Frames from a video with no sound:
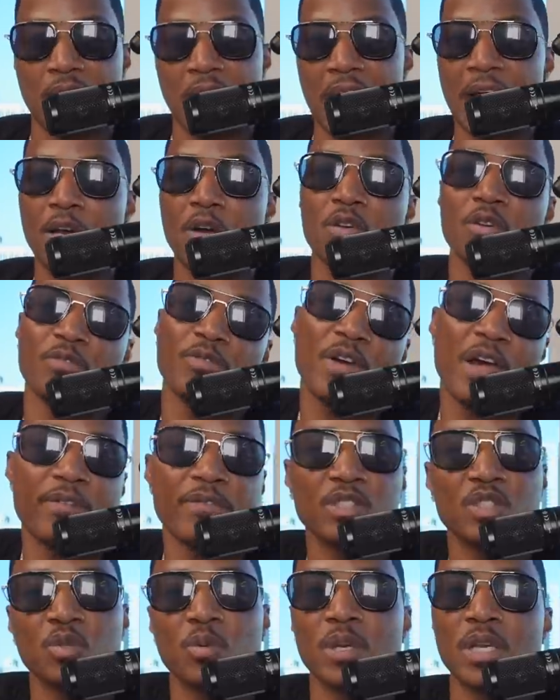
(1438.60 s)
I go to
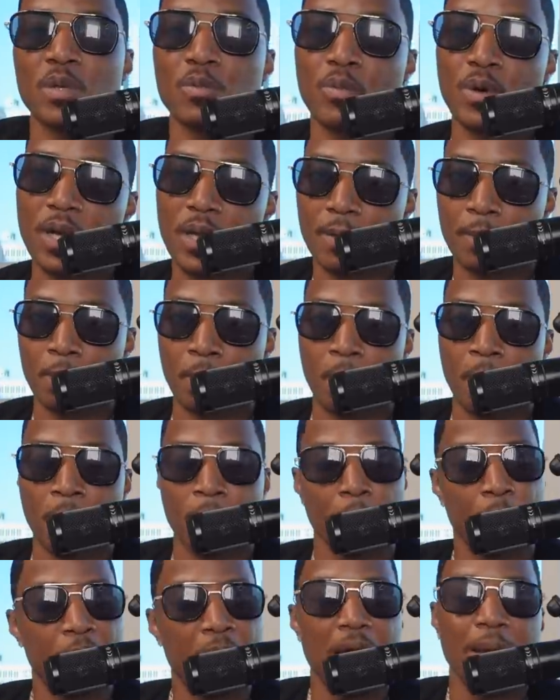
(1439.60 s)
Forever 21.
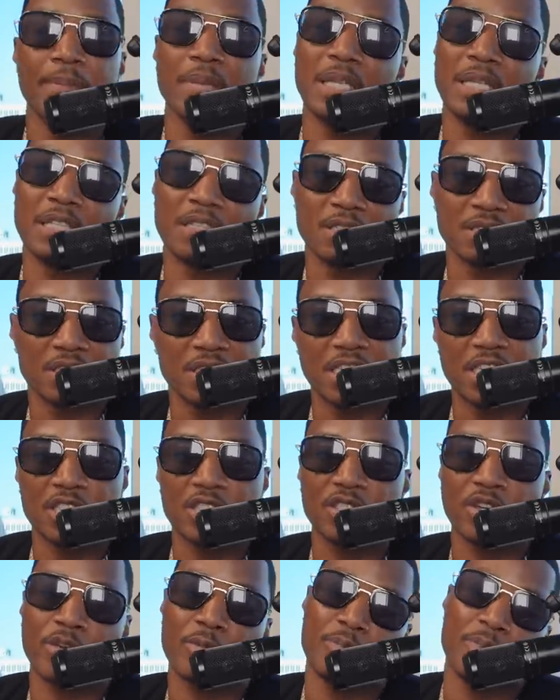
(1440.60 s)
Buy me a little
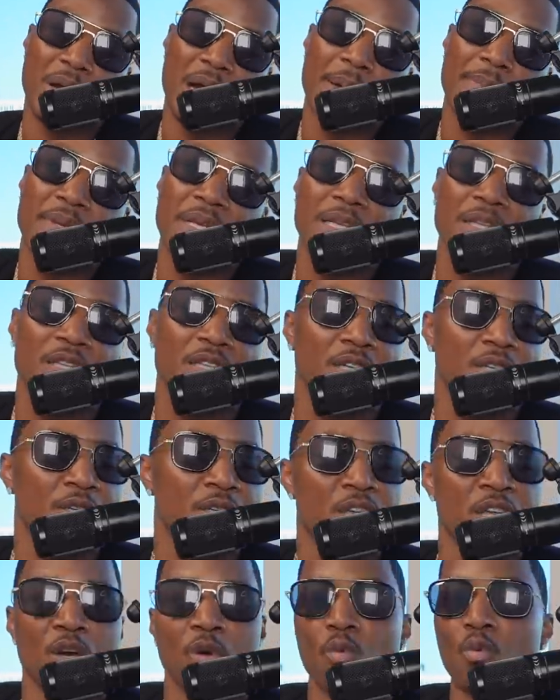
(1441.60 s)
t-shirt, buy me a
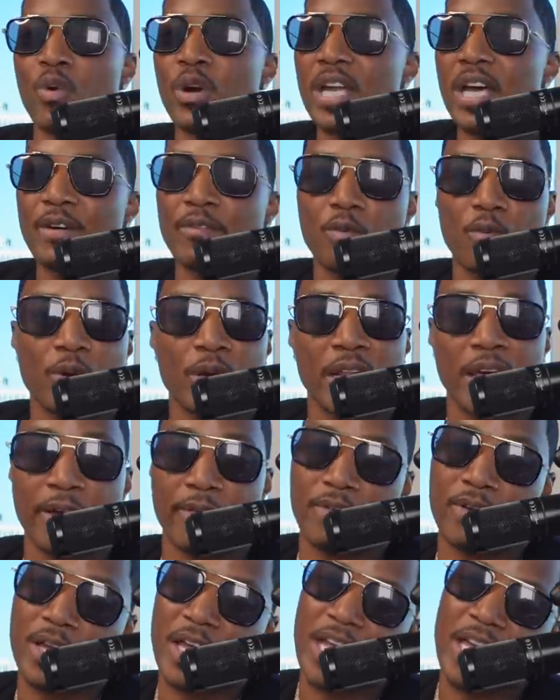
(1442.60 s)
little whatever,
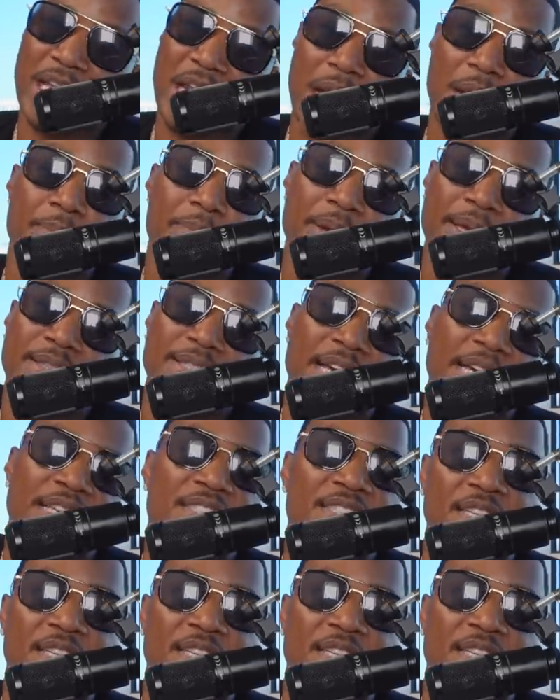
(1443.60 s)
whatever, and i make that